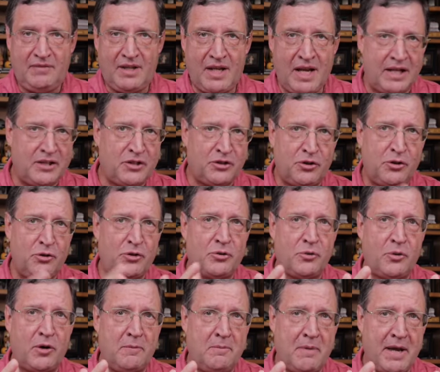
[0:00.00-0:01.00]
It's a true
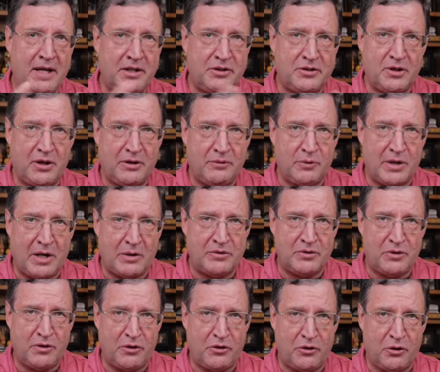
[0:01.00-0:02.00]
story based on when I was
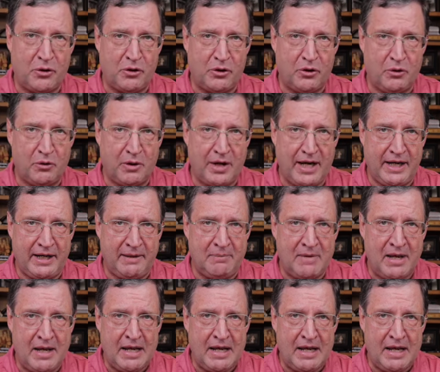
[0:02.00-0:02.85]
in the 3rd grade.